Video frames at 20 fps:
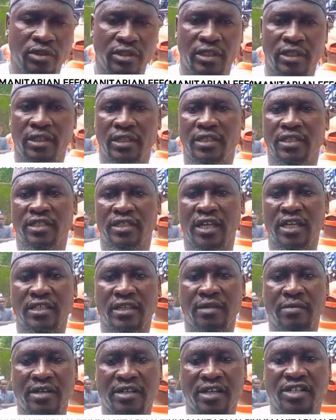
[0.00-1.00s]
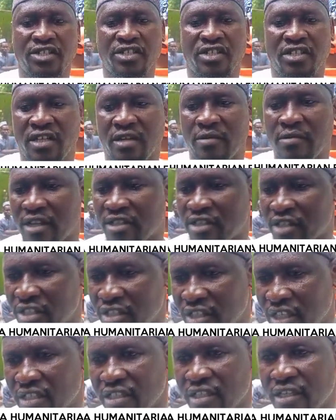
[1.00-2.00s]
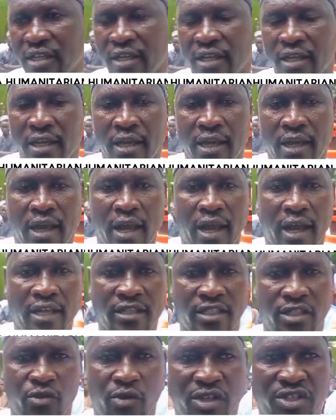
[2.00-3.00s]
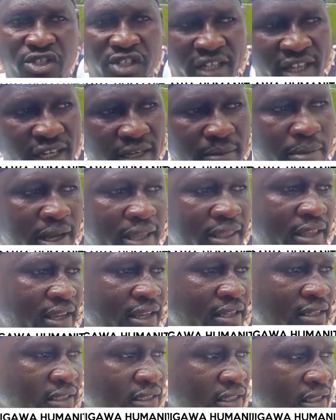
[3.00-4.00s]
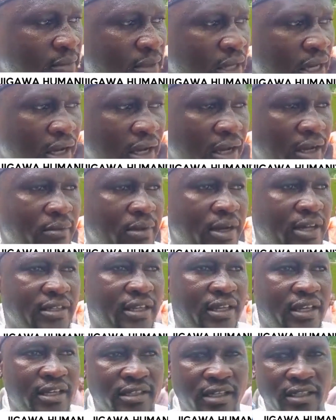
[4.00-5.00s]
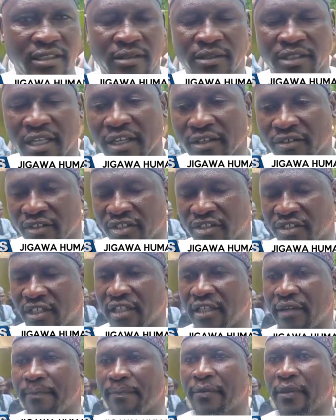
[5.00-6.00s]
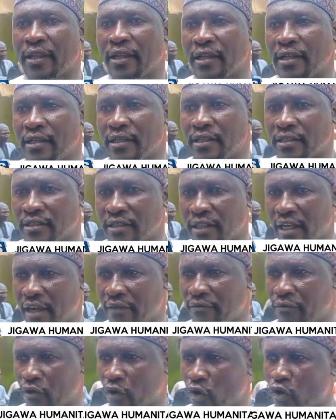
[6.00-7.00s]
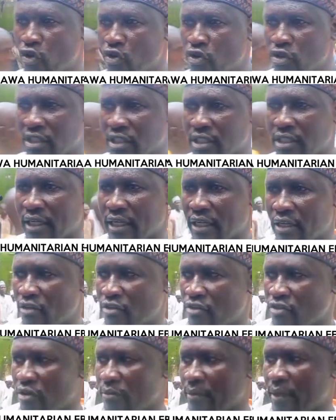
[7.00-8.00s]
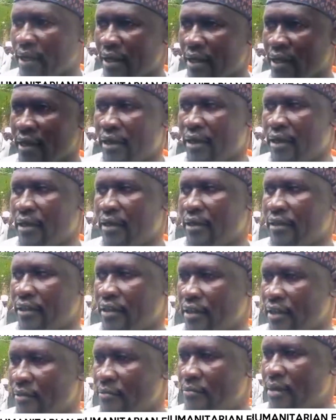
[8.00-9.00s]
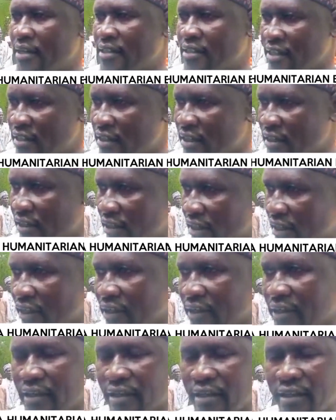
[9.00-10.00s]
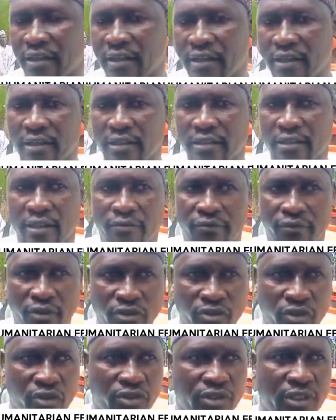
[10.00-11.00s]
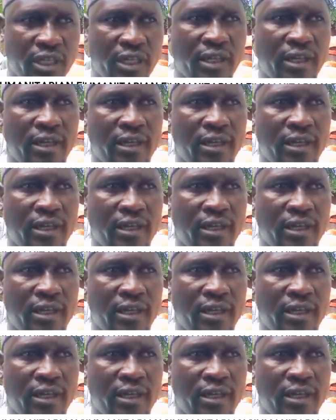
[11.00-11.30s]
with the state emergency agencies. As was said by the executive secretary, they have brought a lot of relief material here. They brought us